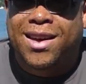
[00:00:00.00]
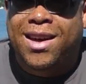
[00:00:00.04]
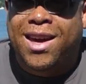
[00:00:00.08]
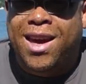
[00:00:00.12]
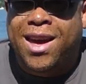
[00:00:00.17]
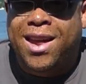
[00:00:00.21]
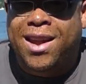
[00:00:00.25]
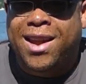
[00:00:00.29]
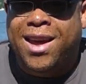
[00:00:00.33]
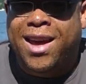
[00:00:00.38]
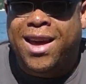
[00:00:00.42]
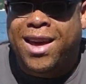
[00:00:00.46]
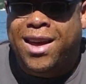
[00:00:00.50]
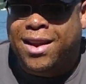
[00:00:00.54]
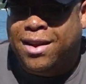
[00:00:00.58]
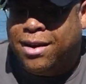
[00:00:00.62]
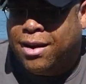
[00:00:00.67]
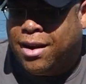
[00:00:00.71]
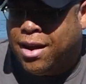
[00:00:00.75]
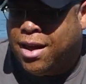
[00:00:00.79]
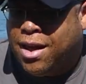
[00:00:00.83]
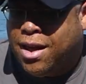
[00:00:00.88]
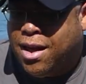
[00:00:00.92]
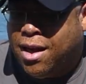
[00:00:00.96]
Hint, hint.
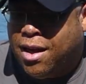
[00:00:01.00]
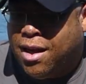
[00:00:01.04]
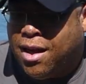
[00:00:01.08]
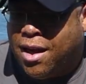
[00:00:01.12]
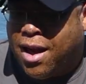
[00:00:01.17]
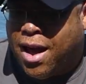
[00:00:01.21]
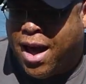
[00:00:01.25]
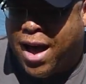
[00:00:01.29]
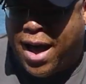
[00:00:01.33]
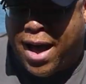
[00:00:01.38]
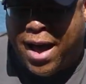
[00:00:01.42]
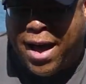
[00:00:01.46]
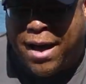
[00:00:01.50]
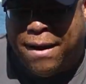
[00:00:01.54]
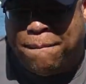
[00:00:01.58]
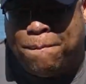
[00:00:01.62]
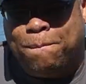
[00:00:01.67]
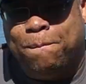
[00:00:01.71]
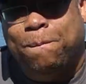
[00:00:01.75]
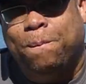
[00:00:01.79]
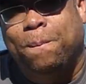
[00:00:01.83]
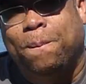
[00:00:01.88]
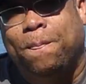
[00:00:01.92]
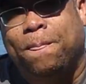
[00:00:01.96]
Uh,
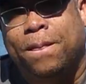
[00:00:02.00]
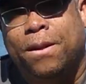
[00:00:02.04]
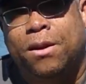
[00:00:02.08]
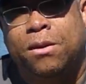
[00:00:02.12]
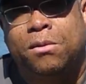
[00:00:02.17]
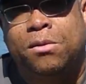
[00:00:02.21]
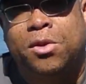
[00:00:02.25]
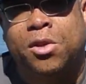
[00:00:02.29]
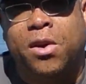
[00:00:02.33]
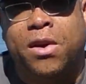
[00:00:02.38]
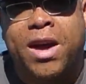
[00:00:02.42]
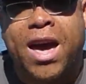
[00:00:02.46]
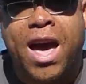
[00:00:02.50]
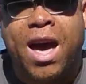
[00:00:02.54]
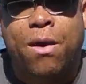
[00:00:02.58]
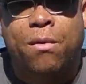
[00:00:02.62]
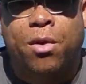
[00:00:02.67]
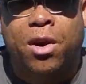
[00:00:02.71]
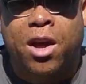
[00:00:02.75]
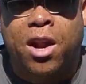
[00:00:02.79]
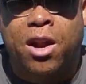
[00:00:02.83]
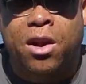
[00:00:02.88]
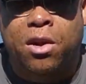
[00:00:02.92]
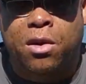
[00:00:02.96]
so yeah,
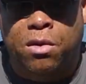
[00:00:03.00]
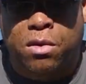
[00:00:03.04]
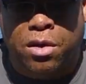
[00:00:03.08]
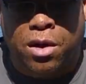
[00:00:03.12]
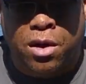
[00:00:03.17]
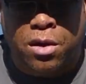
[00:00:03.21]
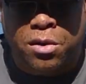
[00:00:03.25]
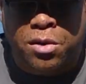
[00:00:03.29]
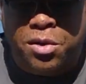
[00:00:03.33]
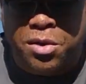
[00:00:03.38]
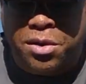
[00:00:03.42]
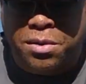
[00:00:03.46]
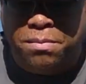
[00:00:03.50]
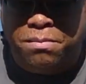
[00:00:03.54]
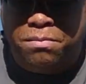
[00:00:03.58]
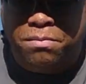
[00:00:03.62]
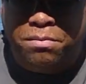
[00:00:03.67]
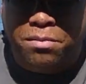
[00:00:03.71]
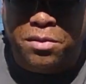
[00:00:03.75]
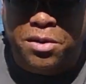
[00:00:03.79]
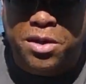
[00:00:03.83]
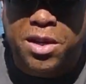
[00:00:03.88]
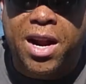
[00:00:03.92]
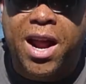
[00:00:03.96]
we're gonna do those
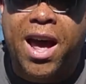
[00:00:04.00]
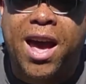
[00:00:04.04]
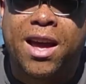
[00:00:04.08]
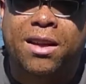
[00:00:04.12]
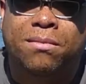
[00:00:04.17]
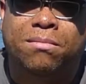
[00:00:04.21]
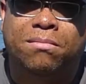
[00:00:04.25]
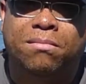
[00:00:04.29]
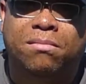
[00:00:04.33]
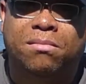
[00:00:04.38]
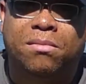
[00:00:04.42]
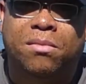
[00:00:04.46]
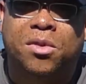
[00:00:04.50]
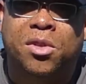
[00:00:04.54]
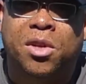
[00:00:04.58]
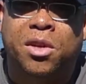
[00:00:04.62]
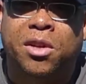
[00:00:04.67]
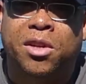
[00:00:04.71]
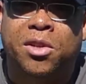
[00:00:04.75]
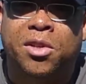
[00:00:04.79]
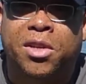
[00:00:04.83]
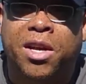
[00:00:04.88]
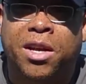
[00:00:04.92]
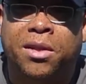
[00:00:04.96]
today. So
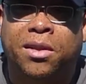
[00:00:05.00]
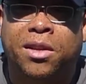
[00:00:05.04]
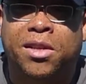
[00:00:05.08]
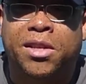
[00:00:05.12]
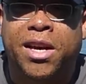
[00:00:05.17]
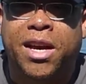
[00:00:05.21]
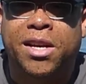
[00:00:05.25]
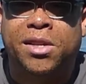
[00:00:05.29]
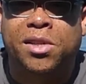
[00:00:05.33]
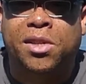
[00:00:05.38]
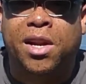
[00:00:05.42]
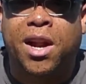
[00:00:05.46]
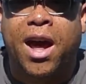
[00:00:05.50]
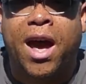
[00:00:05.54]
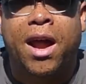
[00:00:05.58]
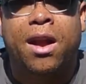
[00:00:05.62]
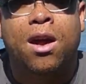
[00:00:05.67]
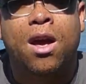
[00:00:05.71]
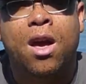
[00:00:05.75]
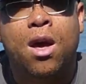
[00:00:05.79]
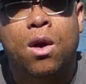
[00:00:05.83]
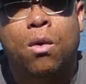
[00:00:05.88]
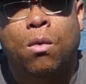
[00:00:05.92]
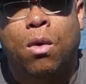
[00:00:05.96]
let's get the tasting on.
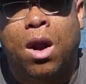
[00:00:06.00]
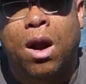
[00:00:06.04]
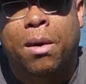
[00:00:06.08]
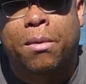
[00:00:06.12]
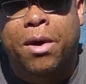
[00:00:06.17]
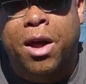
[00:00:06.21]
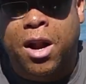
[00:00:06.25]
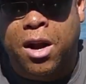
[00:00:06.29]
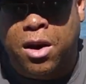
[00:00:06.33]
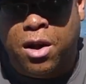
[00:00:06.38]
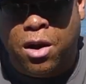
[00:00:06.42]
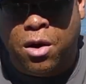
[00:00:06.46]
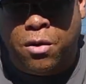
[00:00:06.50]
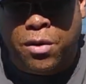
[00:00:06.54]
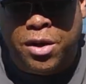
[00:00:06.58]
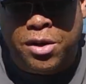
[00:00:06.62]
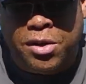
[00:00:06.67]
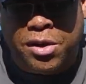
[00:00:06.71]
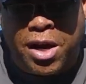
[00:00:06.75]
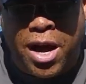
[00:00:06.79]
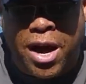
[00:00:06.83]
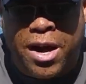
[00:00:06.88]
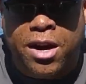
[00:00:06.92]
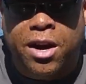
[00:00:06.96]
What I'm gonna do
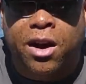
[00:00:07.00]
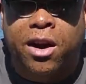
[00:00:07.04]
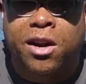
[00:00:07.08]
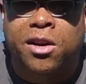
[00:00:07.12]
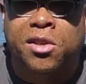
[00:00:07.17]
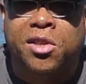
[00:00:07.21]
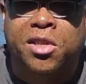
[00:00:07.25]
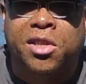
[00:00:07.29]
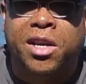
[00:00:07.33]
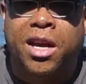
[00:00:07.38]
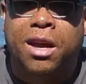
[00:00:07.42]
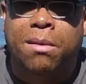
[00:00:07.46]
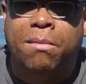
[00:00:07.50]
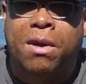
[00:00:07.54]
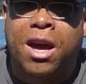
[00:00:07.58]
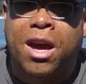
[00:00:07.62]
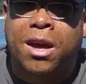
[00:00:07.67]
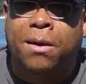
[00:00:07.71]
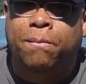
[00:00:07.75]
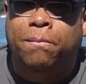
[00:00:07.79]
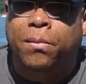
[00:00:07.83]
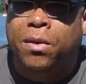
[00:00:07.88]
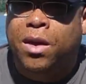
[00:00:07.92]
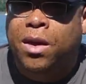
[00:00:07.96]
is uh, you're gonna see
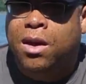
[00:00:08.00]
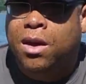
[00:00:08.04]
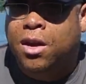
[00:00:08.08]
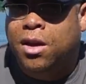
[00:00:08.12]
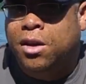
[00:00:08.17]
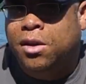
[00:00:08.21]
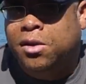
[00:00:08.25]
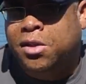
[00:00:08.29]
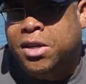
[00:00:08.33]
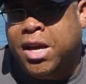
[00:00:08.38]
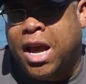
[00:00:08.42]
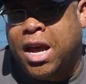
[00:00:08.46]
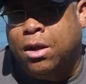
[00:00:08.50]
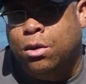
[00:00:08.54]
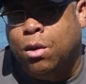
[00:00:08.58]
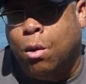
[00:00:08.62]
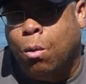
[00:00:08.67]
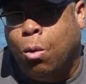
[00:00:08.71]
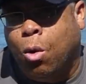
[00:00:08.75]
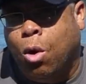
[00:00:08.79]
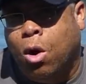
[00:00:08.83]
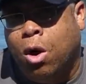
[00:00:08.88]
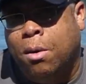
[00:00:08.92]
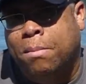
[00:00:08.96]
me take the
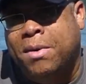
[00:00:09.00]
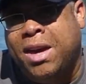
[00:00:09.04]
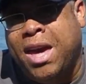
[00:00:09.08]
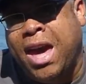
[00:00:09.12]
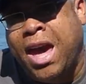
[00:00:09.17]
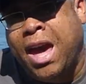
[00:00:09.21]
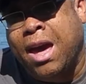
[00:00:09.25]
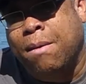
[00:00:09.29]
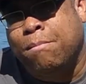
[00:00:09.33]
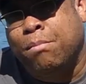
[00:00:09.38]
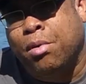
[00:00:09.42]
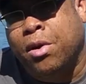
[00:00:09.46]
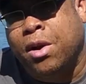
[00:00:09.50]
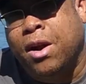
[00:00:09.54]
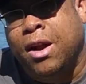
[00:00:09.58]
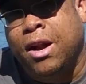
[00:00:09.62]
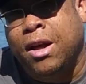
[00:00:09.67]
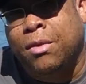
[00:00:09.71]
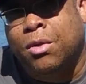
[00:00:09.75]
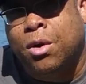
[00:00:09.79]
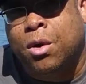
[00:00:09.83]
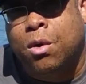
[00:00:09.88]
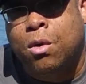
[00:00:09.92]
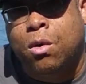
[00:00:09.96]
warm can, put it
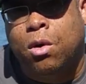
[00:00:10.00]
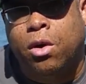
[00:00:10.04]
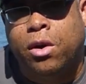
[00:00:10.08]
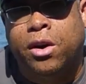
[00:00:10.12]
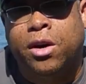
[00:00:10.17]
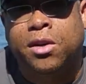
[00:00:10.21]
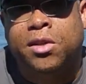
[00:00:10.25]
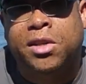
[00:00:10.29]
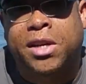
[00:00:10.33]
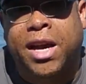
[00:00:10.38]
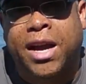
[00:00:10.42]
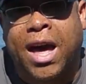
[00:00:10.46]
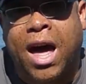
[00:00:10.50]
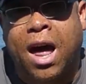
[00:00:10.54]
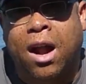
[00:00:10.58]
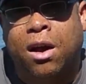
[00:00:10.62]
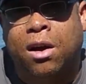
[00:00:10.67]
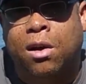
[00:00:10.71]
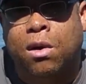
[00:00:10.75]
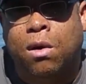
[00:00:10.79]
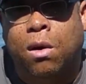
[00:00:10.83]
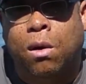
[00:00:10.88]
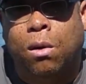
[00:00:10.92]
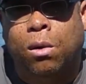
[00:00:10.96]
in the cooler, and take out a
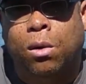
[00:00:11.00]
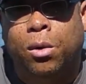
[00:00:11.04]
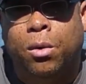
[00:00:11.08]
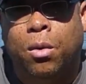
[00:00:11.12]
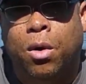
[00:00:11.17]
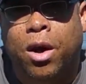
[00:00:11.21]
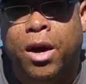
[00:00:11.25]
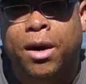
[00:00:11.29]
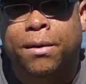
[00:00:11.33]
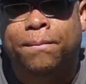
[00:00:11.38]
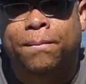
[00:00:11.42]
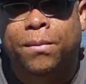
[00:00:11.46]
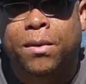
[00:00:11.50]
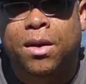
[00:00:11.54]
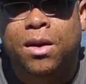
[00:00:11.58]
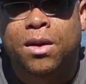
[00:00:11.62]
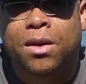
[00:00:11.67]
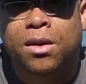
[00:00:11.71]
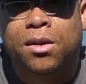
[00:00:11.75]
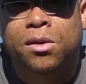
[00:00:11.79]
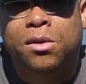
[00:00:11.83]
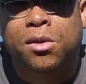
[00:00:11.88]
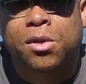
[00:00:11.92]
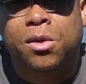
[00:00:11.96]
cold one.
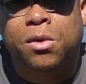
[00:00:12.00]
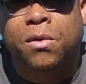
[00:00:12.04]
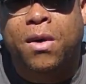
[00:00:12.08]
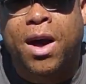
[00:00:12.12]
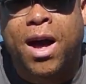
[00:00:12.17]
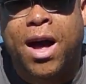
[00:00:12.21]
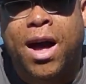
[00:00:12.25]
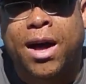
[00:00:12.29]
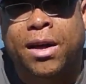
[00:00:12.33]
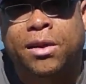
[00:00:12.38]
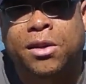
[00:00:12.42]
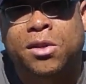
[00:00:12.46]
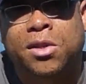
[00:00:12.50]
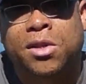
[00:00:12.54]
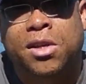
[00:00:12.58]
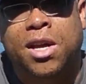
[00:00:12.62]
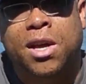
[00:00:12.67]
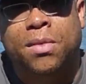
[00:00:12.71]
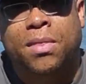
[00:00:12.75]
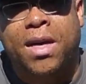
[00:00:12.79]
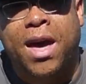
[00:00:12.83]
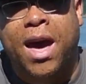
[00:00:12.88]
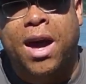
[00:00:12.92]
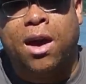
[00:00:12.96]
So uh, let's
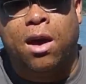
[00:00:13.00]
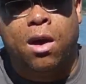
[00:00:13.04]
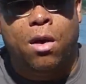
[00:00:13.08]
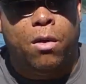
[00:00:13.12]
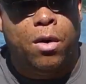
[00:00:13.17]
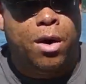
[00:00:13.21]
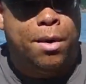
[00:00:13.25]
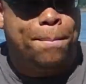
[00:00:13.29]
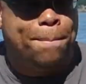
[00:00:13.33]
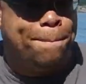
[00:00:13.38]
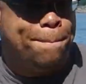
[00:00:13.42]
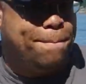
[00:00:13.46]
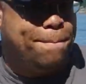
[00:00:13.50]
get that going.